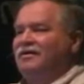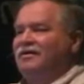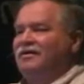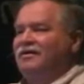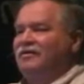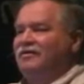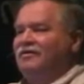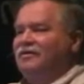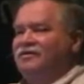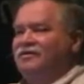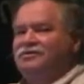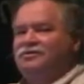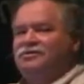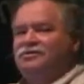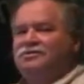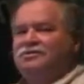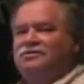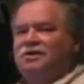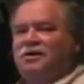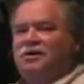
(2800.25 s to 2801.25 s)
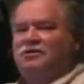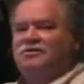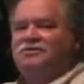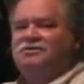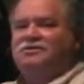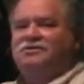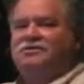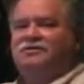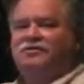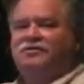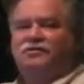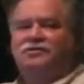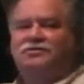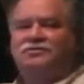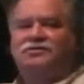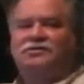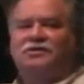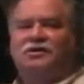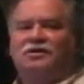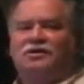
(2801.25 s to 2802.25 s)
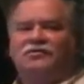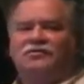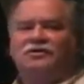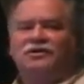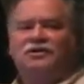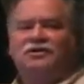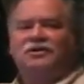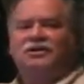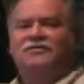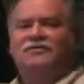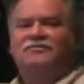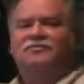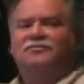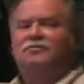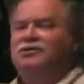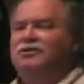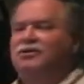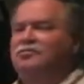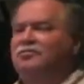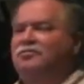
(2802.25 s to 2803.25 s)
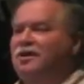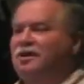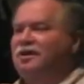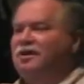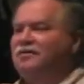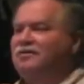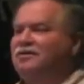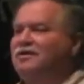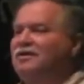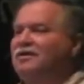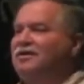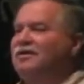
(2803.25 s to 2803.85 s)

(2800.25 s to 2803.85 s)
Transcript: The early church lost its first love, and he gave them a command